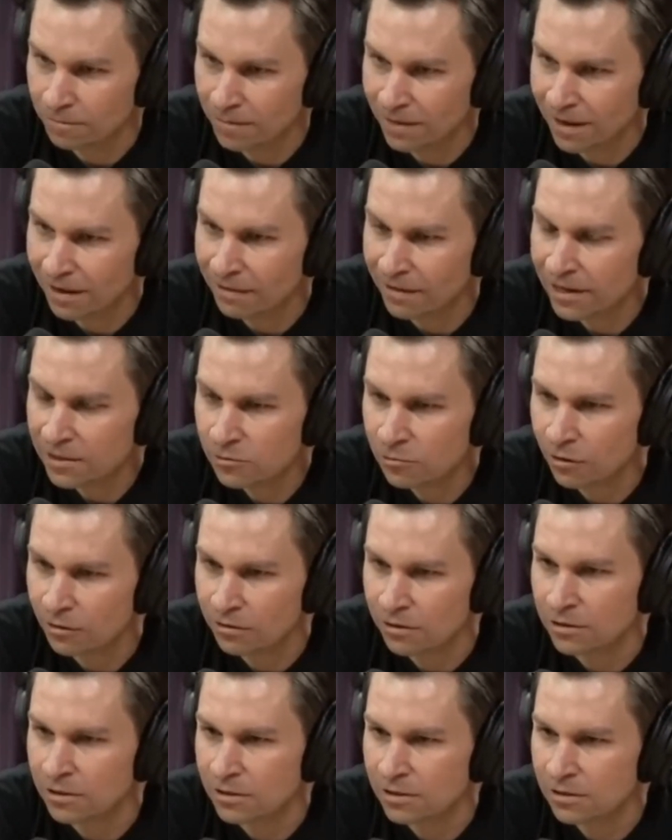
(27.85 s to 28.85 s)
And that's what
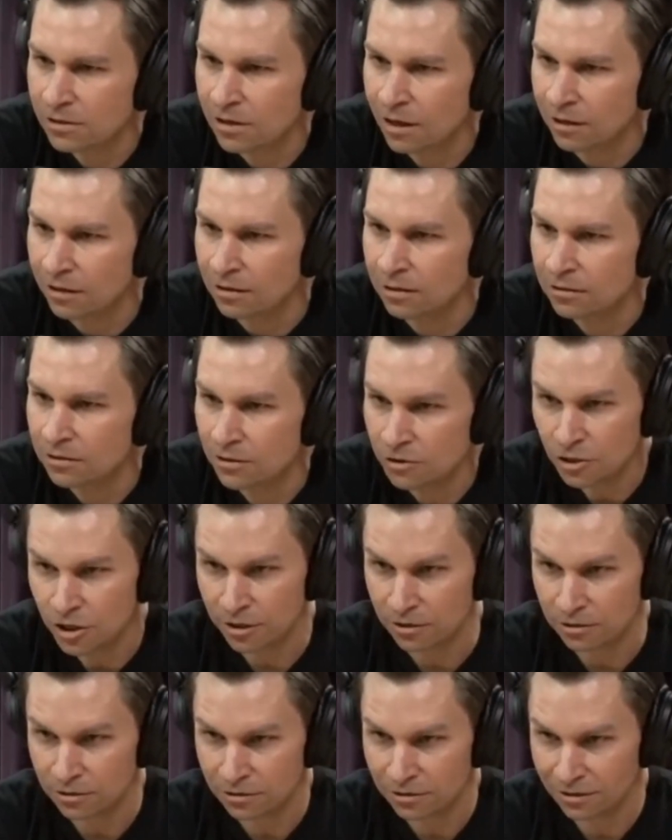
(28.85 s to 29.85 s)
this study
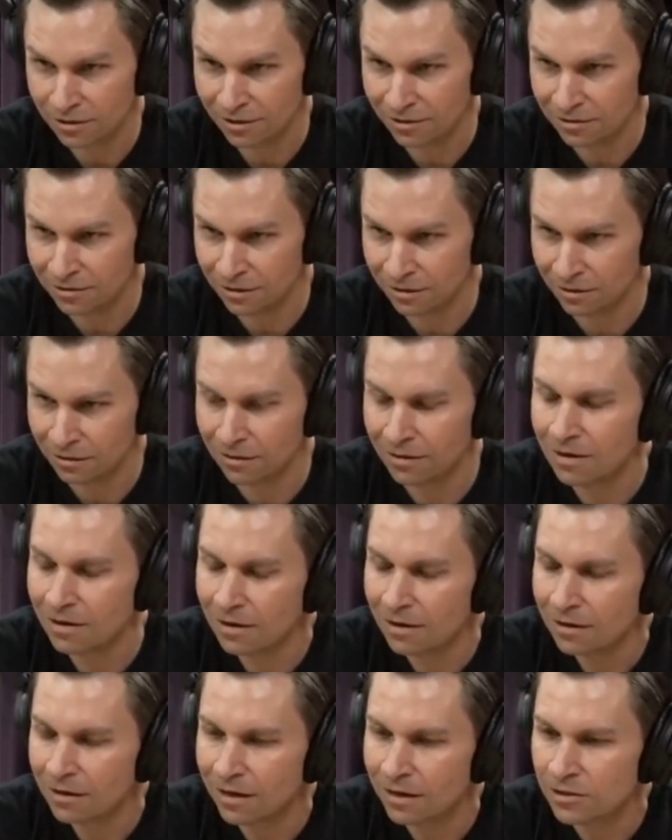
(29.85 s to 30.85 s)
suggests is that
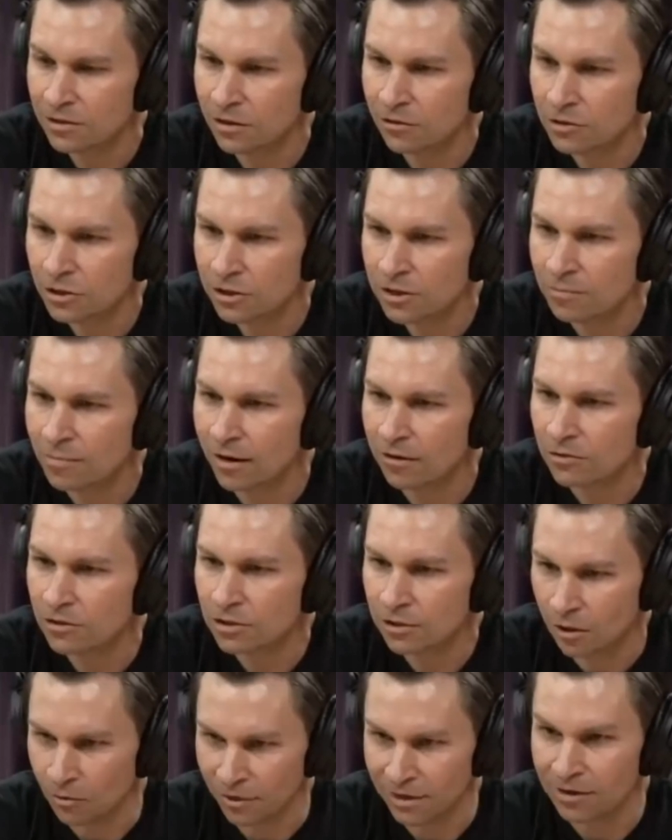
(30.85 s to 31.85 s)
it's not just about
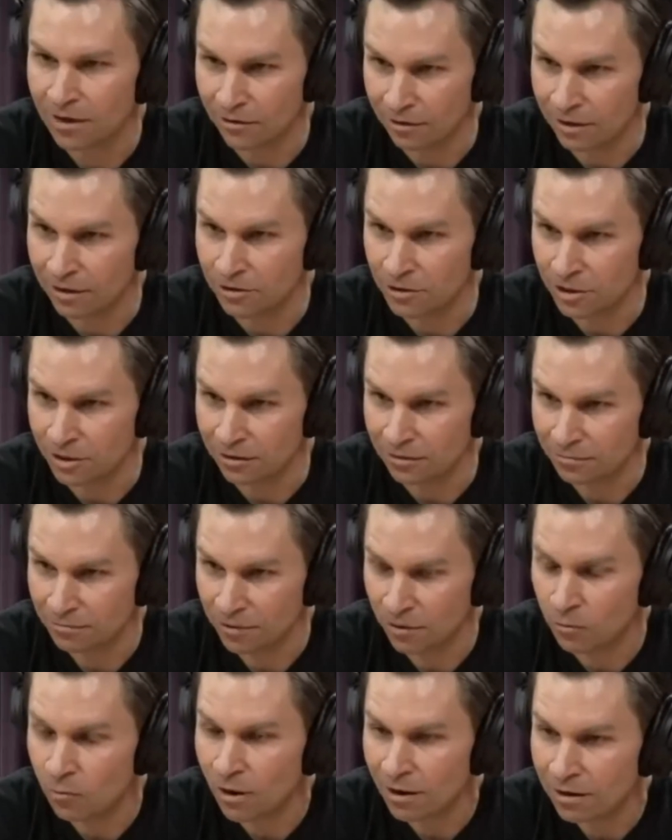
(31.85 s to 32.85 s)
slowing down aging,
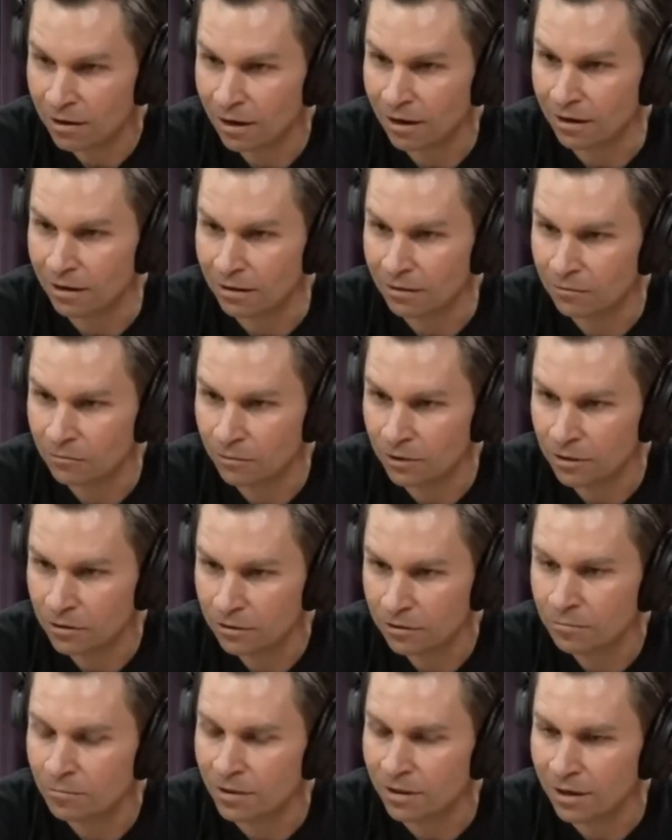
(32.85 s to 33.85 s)
but one day we
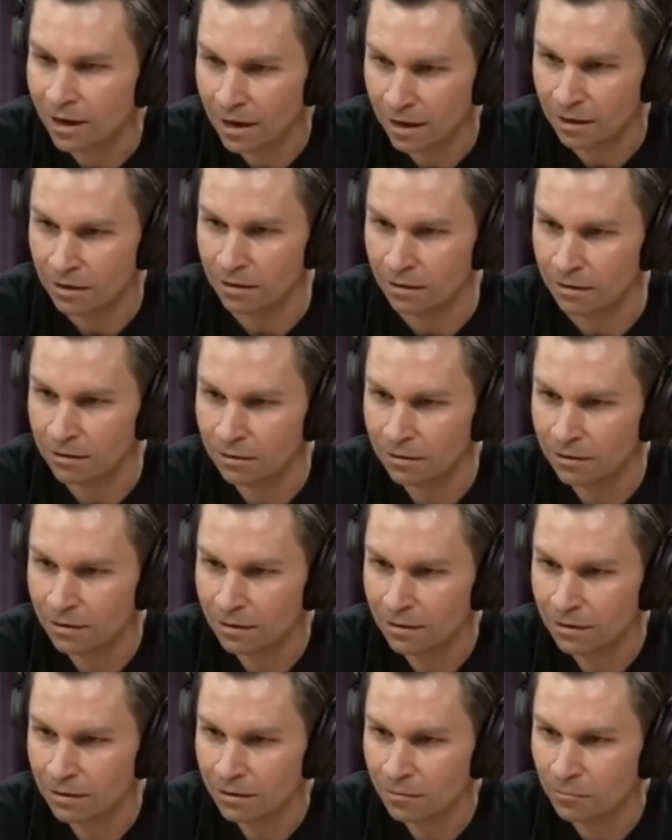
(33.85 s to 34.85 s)
could be 80,
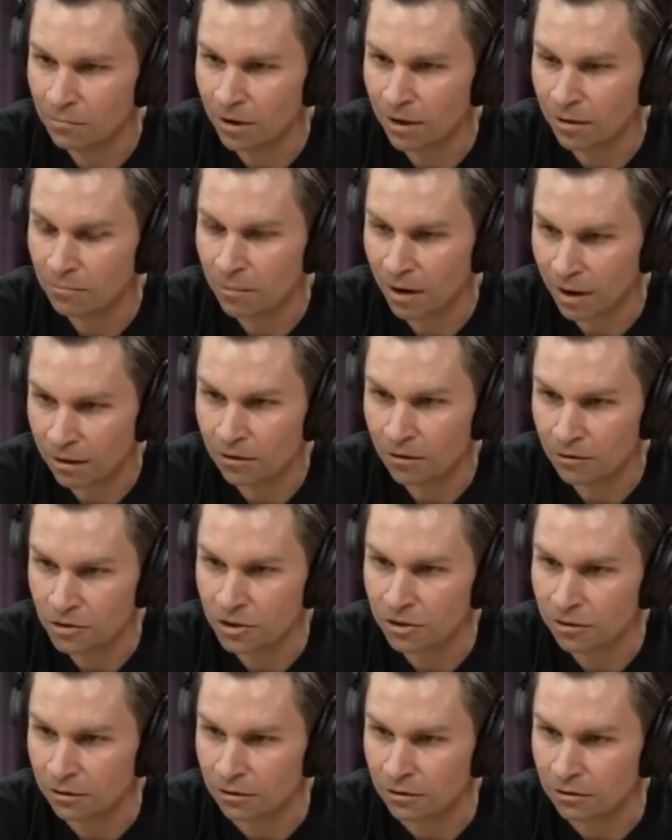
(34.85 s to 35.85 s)
but
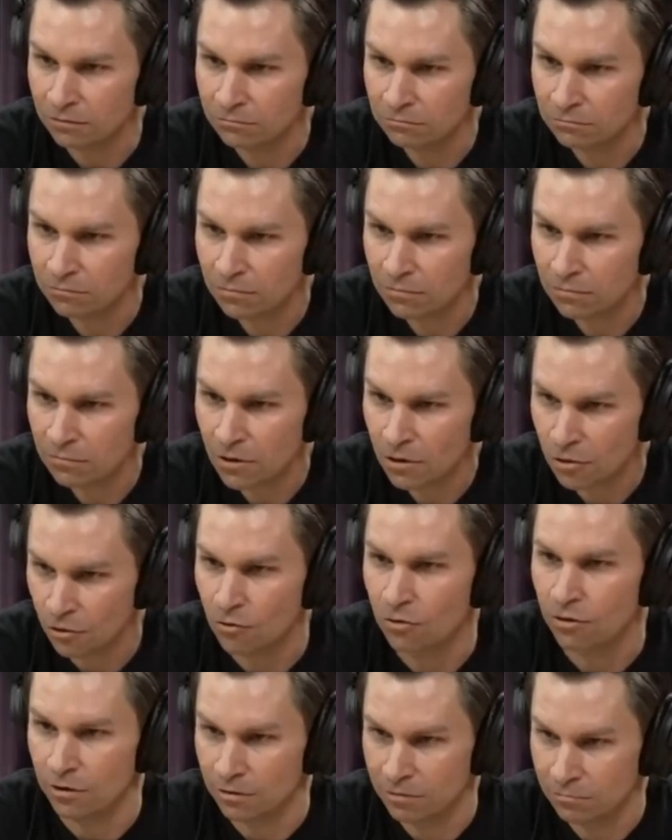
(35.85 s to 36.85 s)
biologically
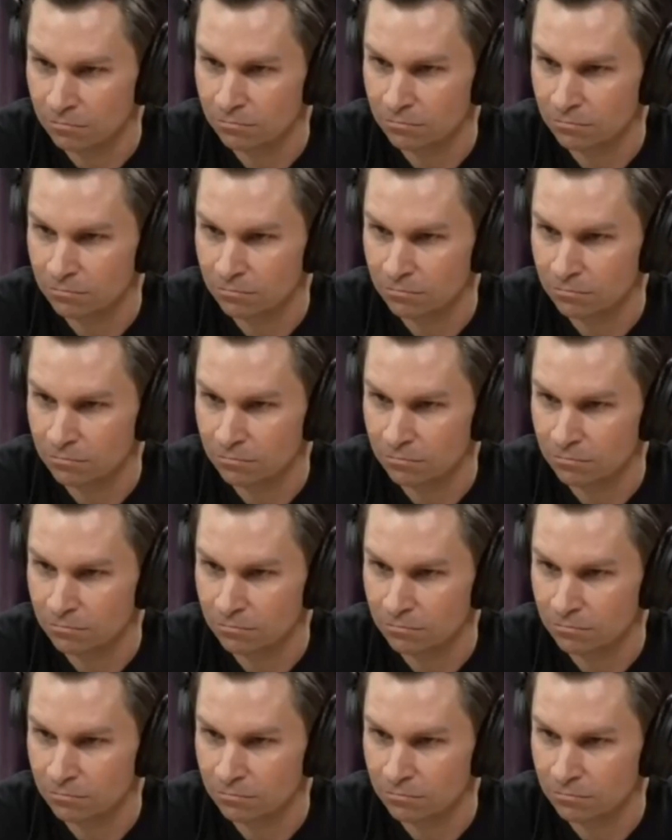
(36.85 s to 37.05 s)
30.